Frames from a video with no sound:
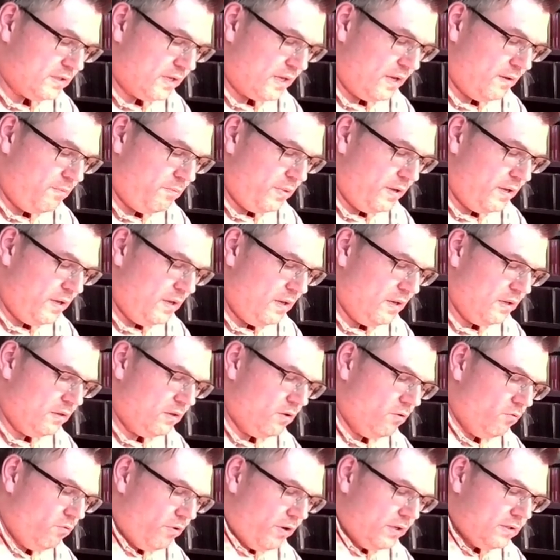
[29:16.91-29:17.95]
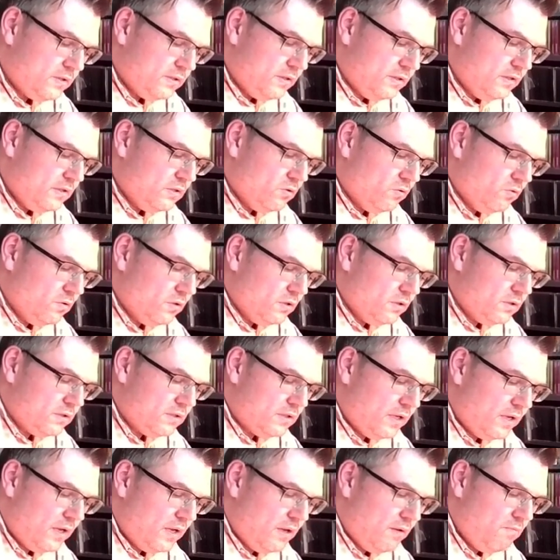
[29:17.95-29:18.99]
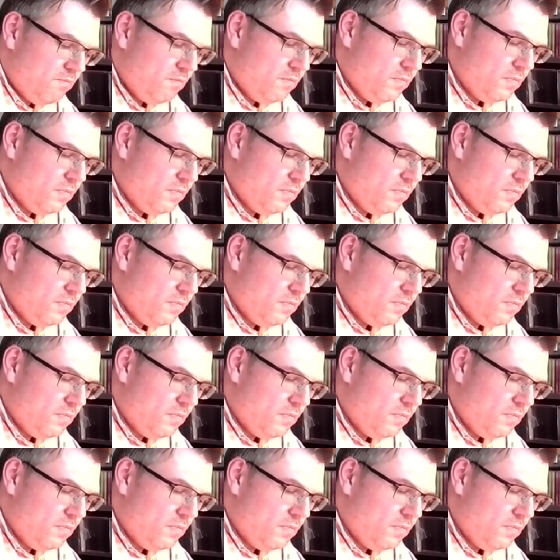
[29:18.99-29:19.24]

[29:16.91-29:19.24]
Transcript: KP and the rest is all the same,